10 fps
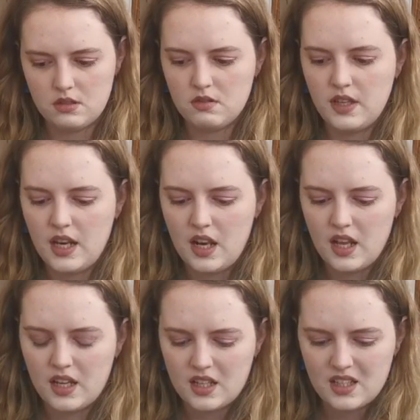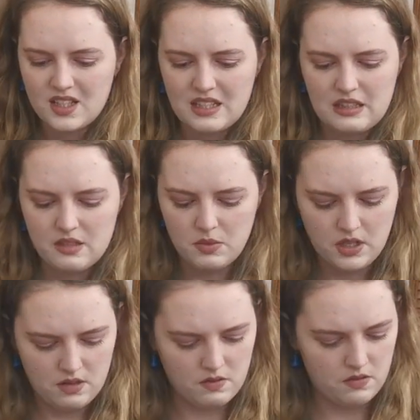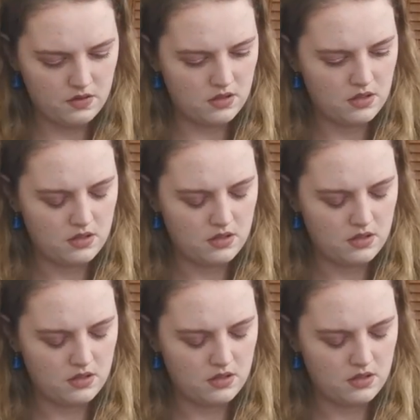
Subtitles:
so getting like some kind of